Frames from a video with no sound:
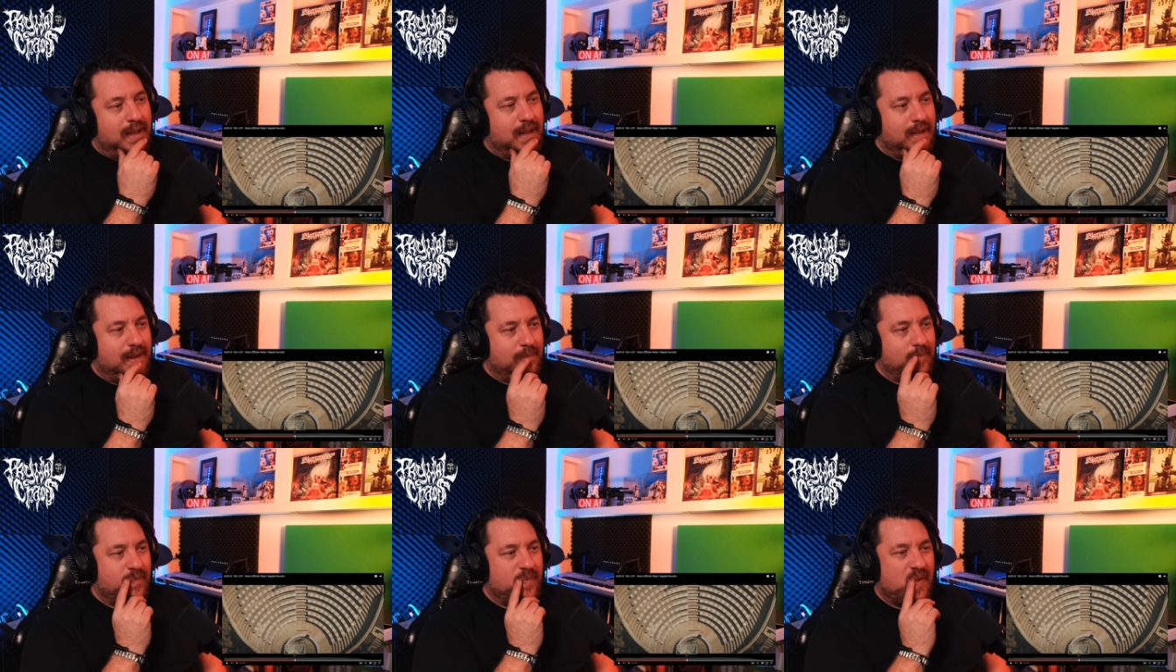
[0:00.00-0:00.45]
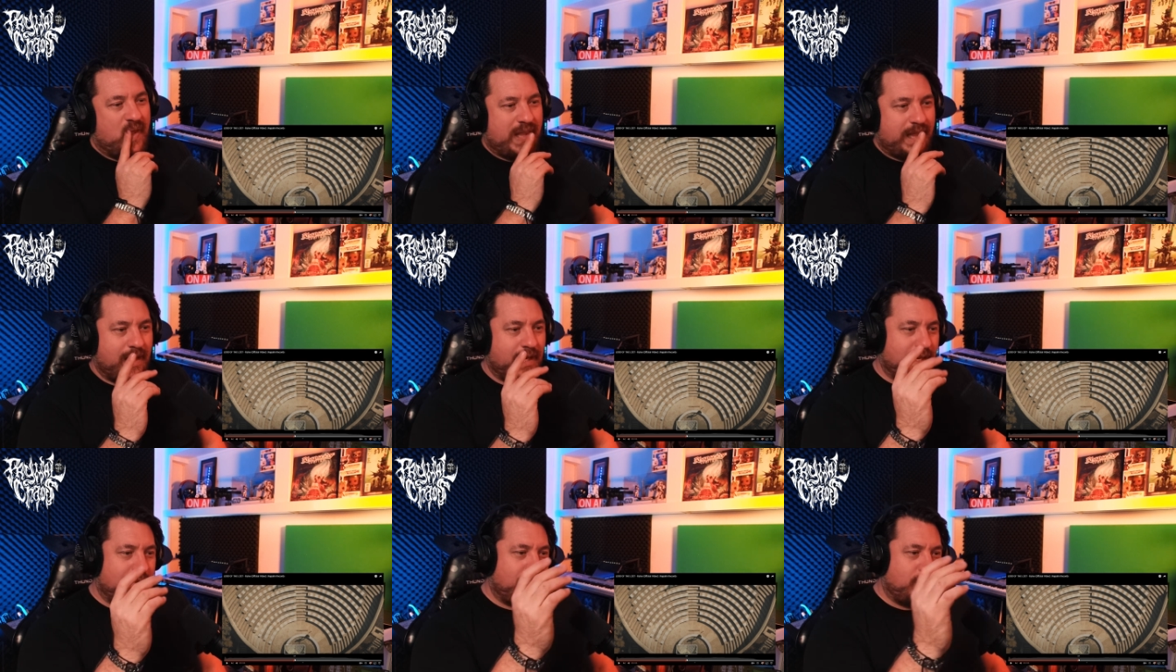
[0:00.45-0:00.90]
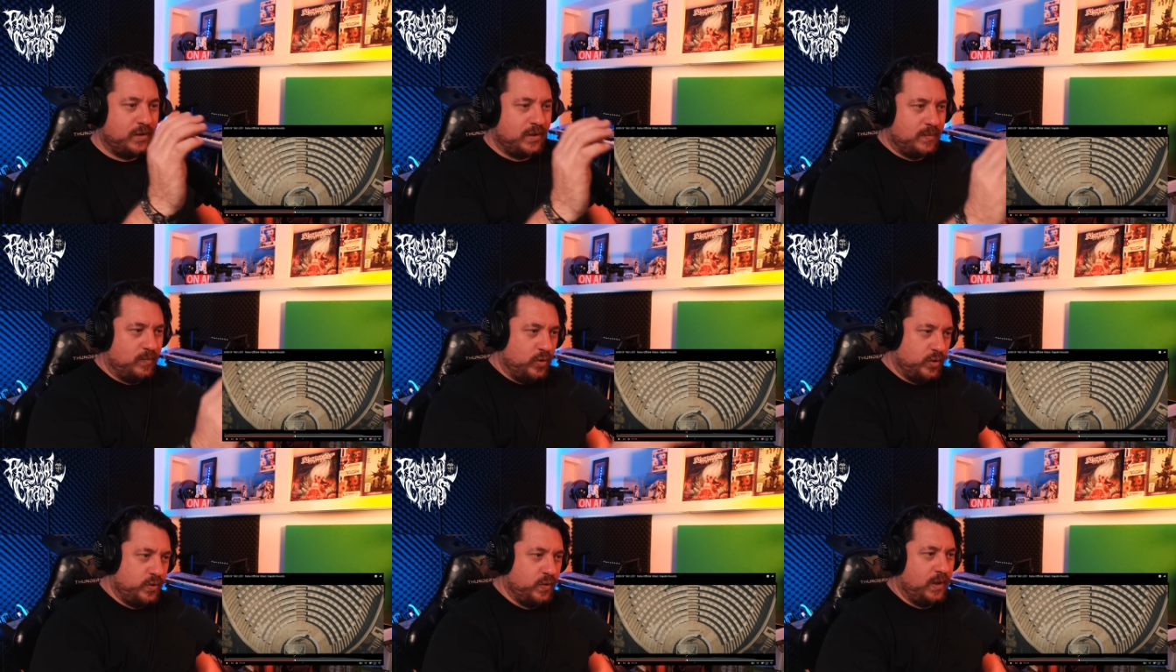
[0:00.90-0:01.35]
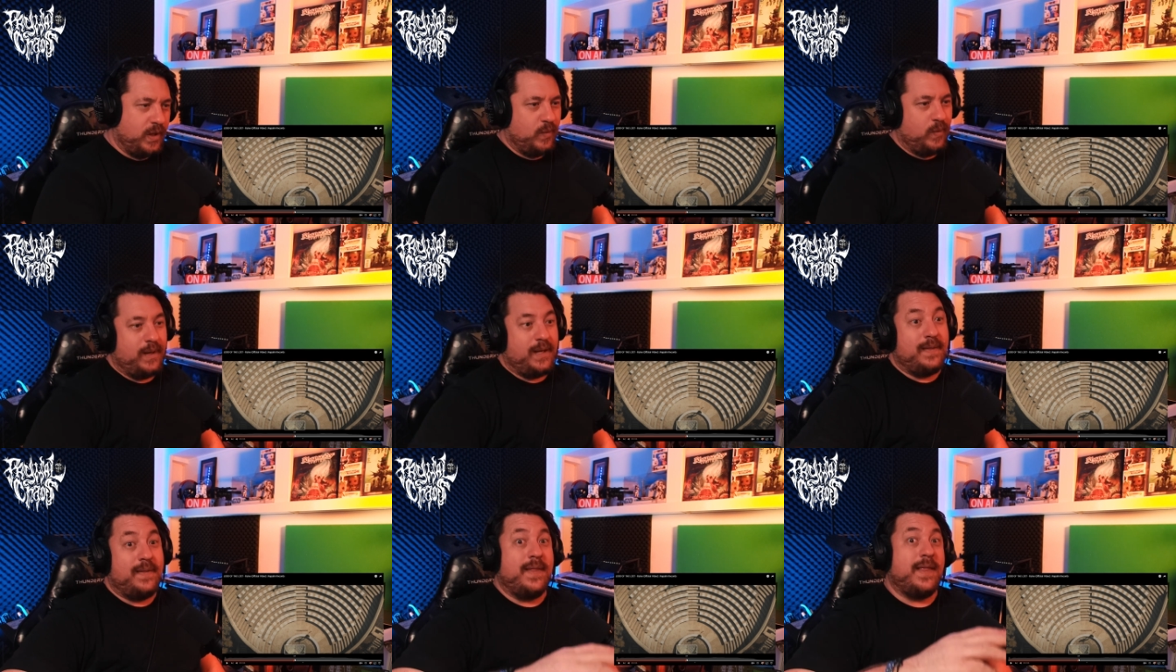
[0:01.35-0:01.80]
um, and then they do some more
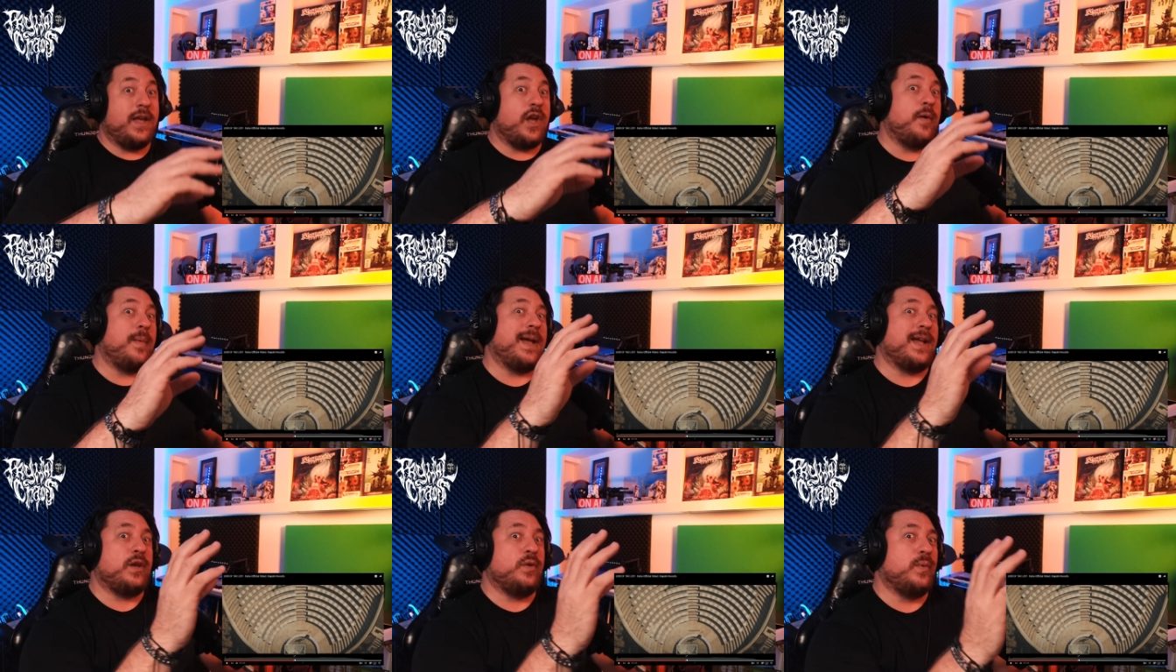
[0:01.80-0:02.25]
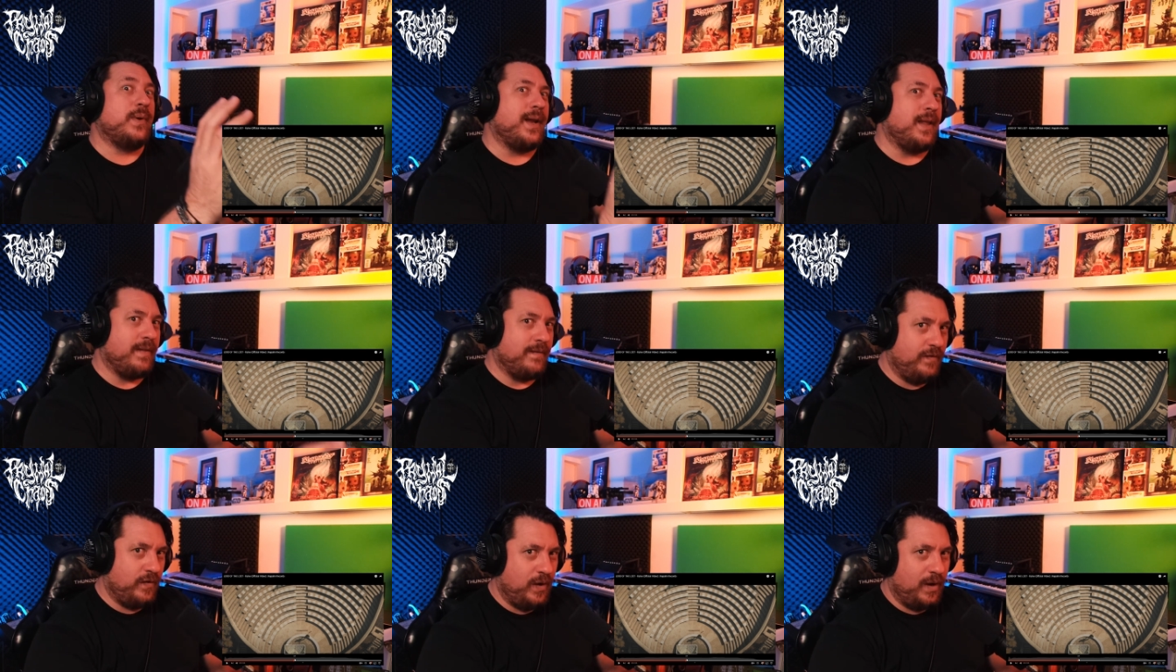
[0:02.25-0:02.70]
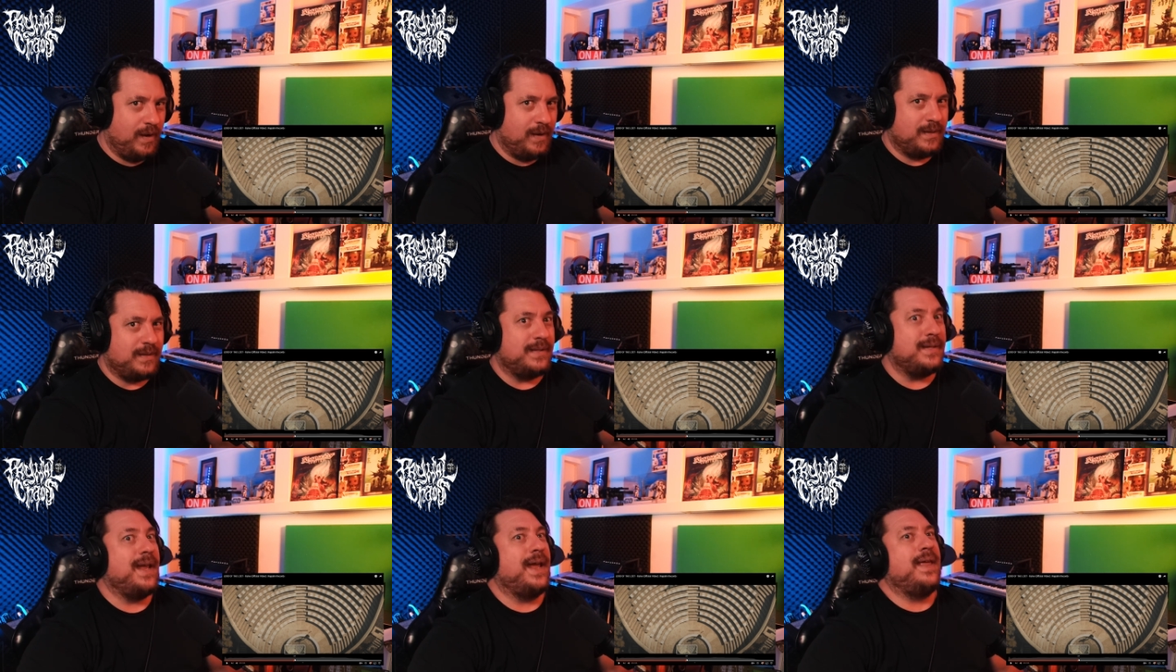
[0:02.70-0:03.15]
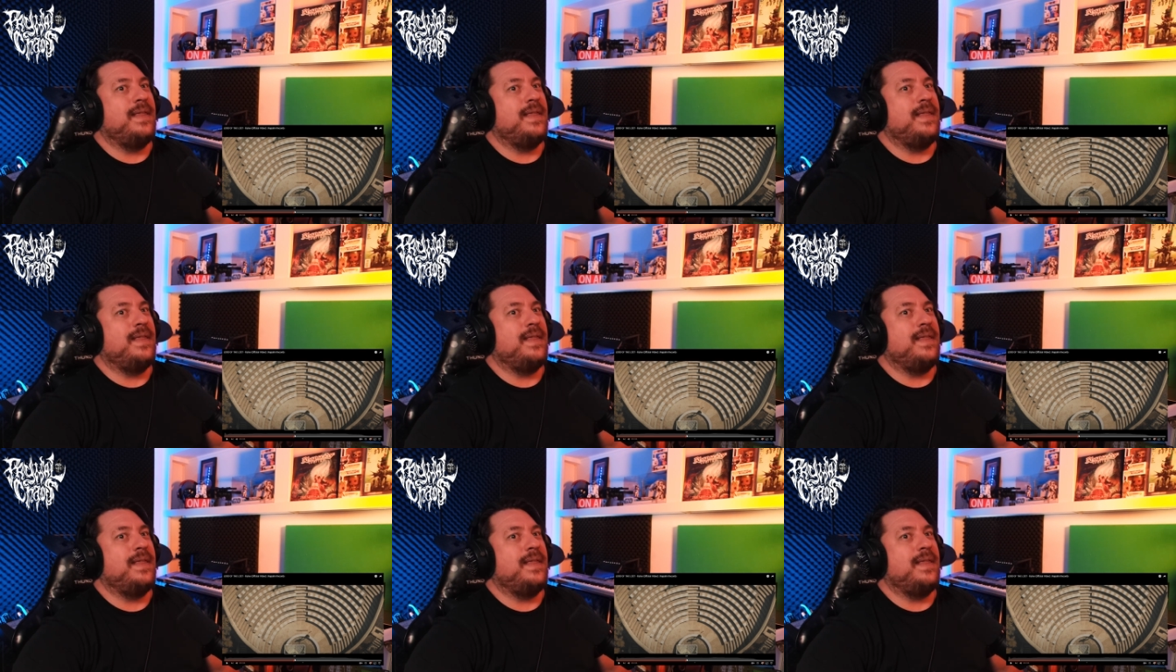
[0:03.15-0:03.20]
trickery and then they go back into another verse